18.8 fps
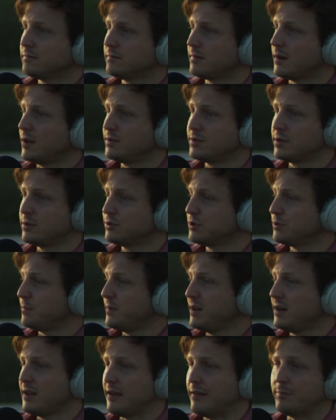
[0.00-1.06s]
on social
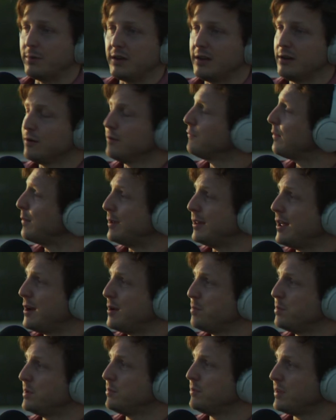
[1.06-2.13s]
media I've been hearing from a lot of
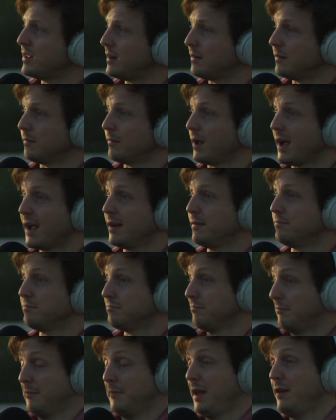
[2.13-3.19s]
people that I
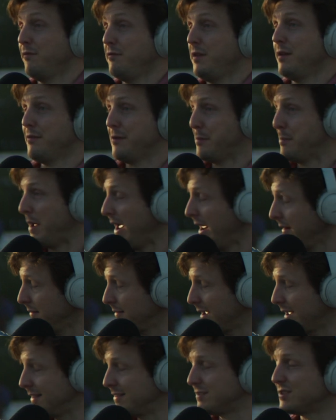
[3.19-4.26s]
have never met,
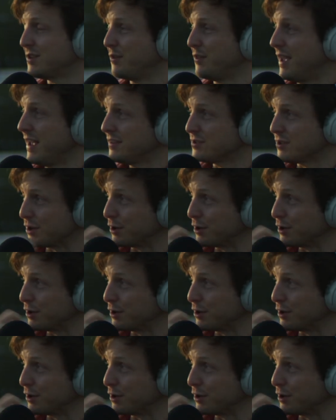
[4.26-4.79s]
and so that's a